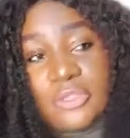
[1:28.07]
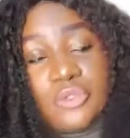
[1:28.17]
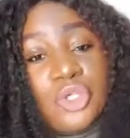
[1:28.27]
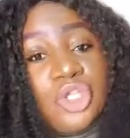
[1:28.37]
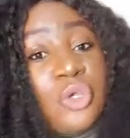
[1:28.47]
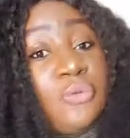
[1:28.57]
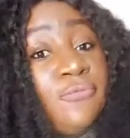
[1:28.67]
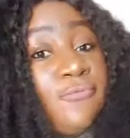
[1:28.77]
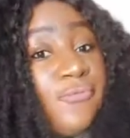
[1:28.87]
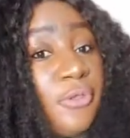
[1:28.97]
so she could
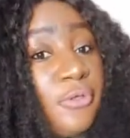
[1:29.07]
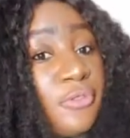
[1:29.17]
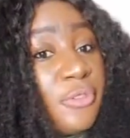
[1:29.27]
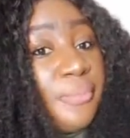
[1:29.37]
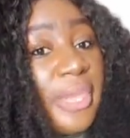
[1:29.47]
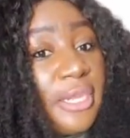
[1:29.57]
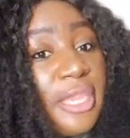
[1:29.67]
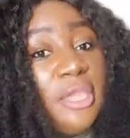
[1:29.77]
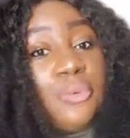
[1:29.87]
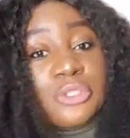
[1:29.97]
feel the pain
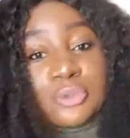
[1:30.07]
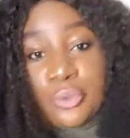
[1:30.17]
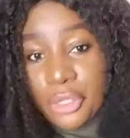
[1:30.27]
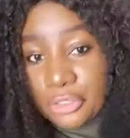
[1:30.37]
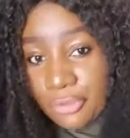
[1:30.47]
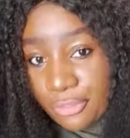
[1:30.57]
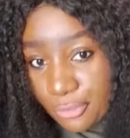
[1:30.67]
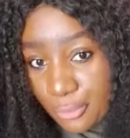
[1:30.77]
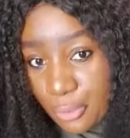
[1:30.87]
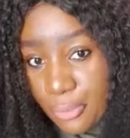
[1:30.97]
he was going
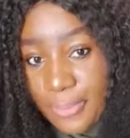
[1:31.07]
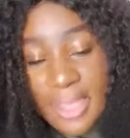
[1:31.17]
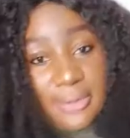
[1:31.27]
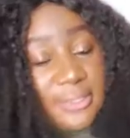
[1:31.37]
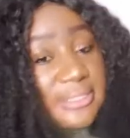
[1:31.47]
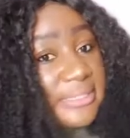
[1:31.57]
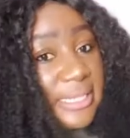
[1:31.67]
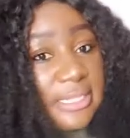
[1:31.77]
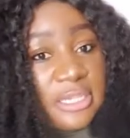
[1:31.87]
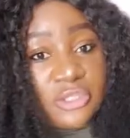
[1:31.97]
through by not
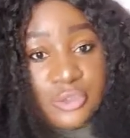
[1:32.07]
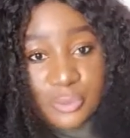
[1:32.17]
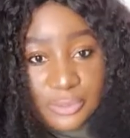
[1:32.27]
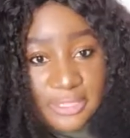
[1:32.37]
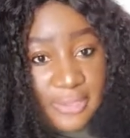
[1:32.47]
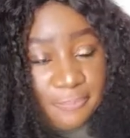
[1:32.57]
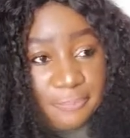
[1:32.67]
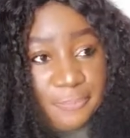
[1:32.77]
seeing his daughter.